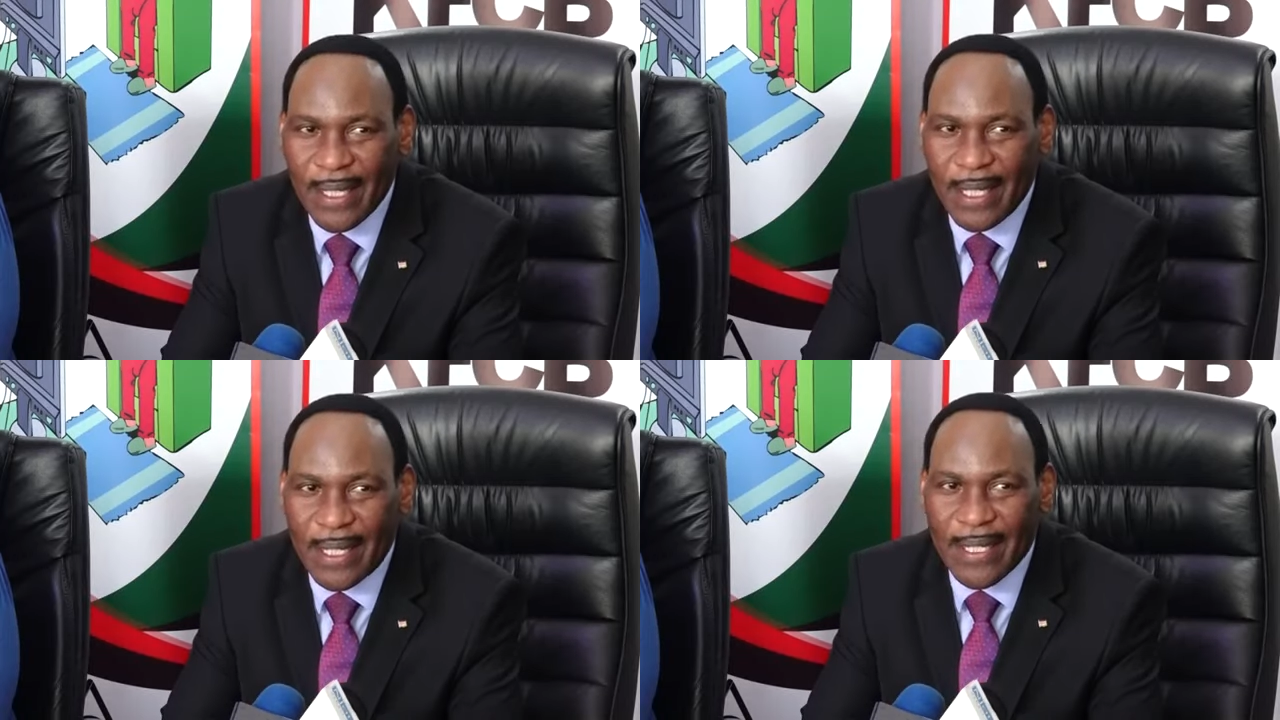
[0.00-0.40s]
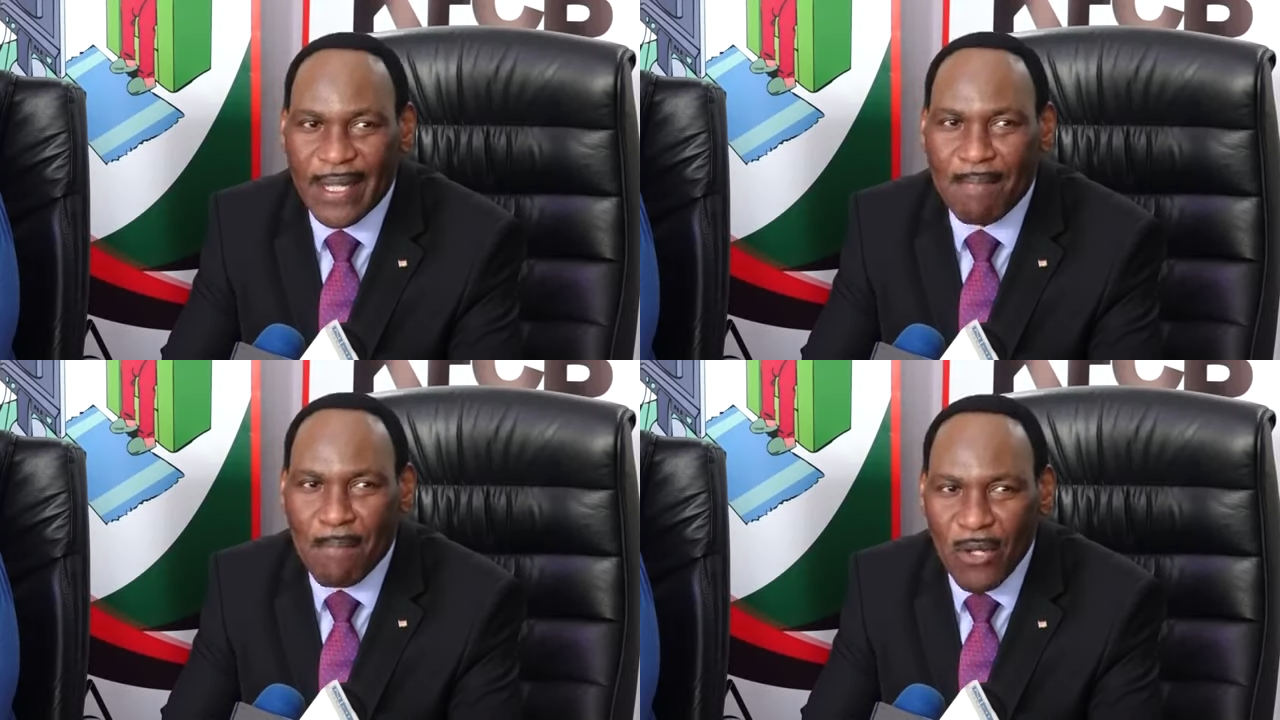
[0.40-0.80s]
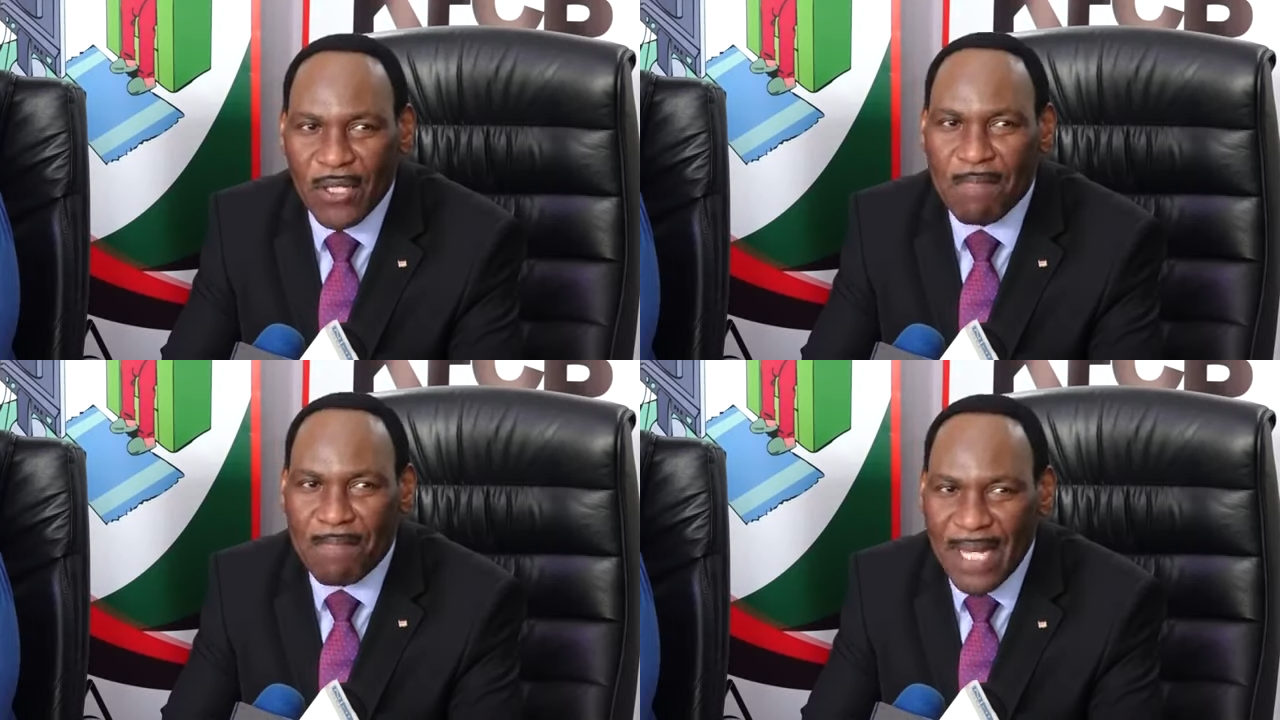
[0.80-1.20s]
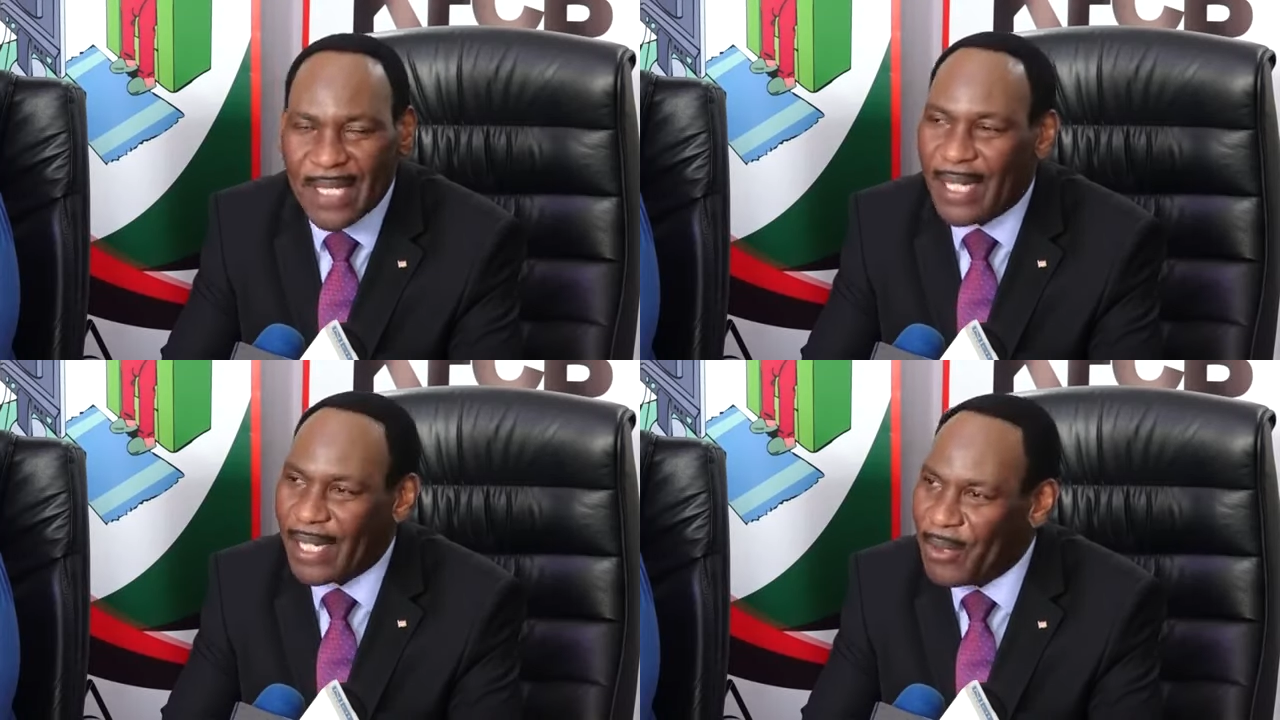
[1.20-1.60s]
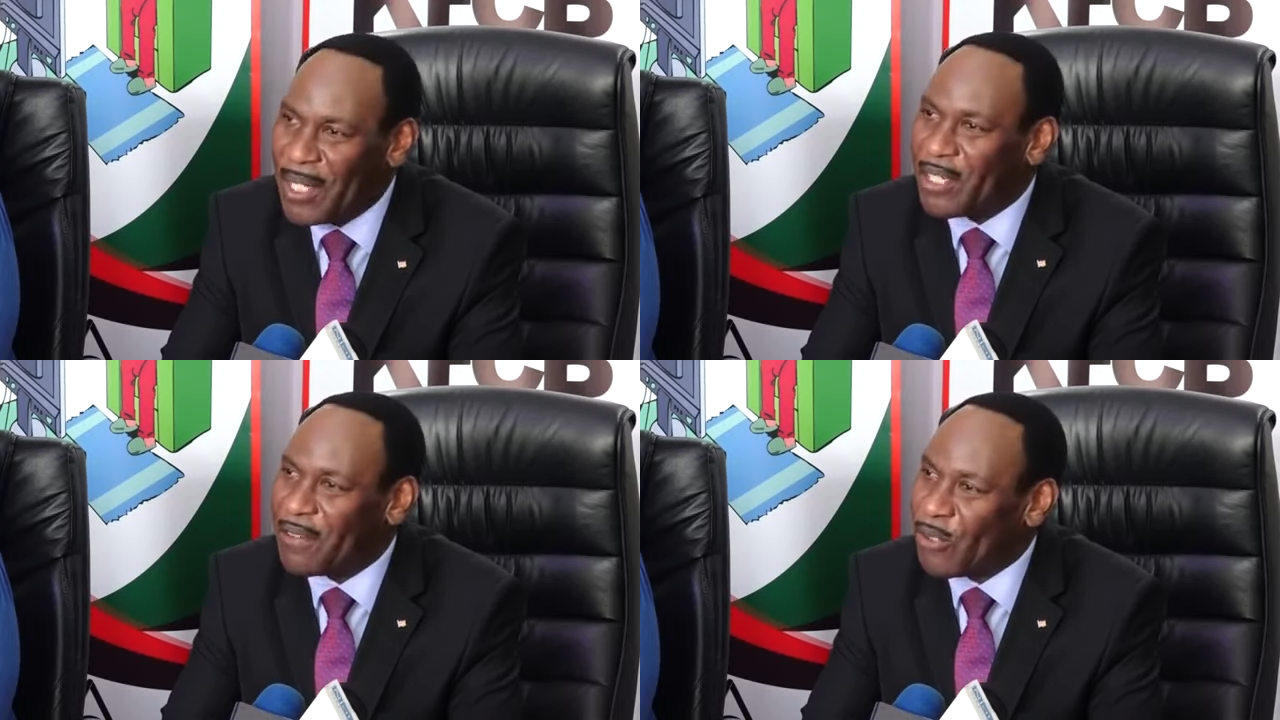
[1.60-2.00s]
It is the most basic
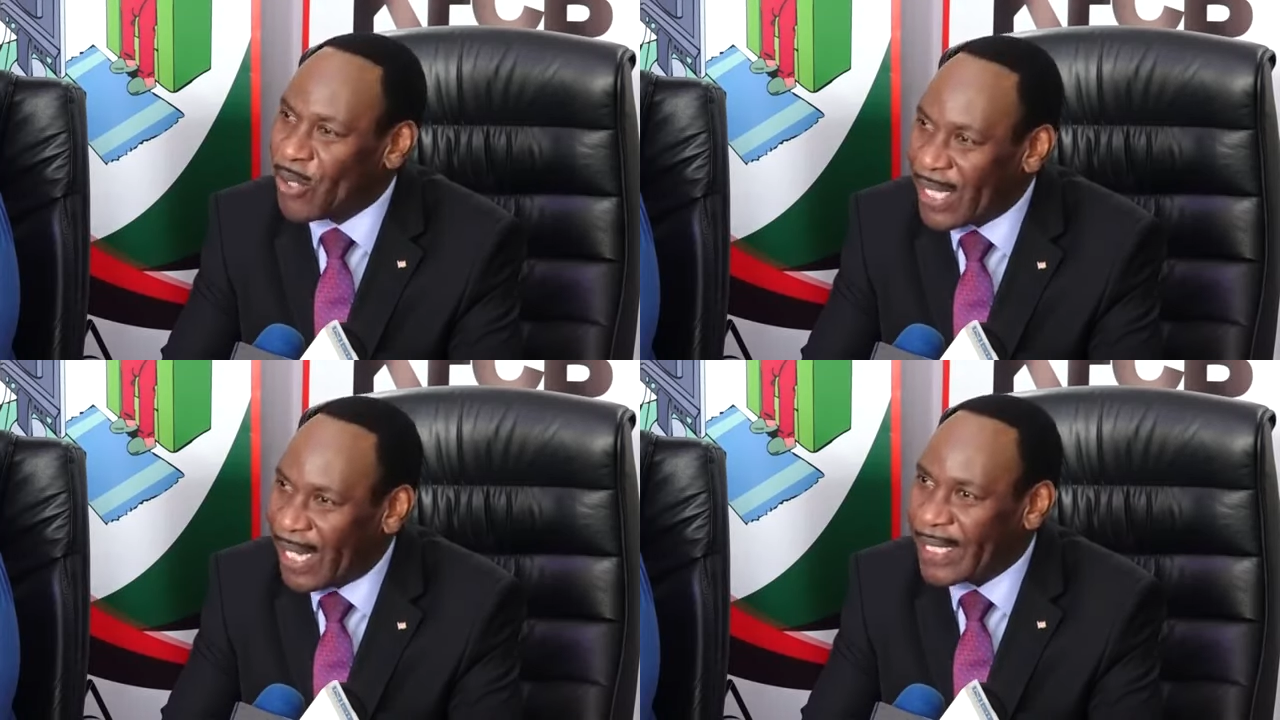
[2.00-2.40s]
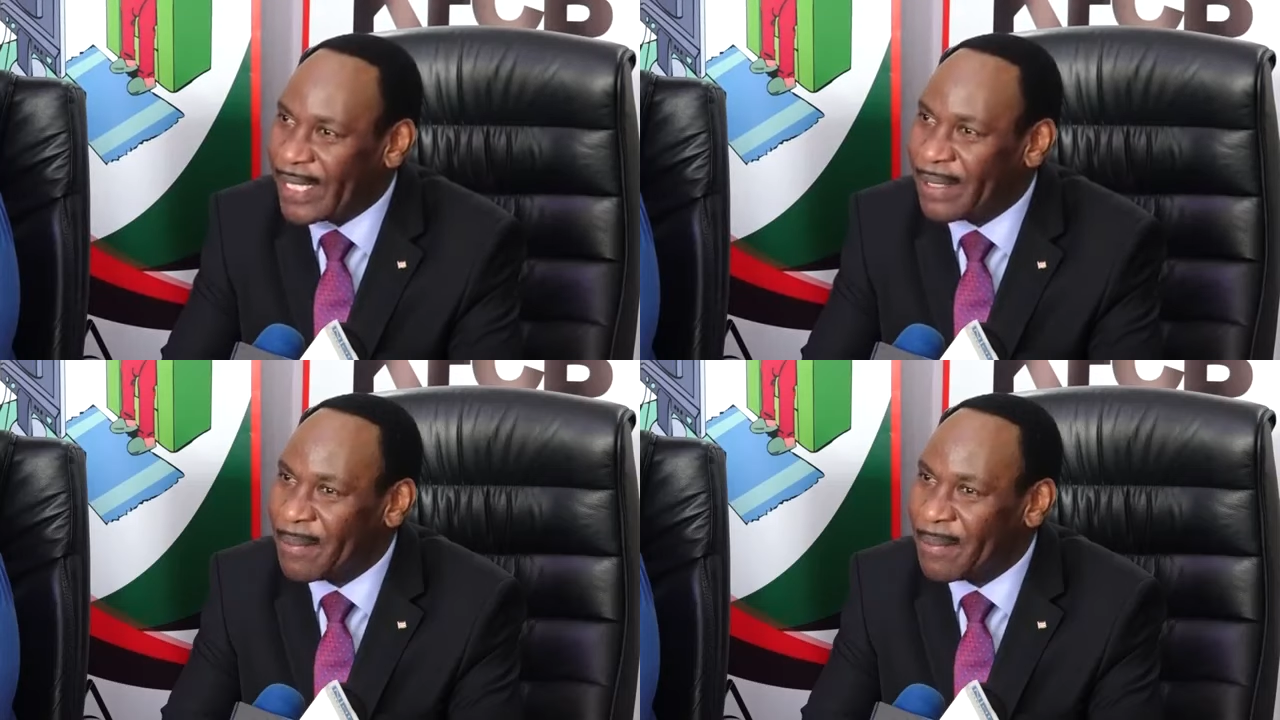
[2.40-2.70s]
unit of society.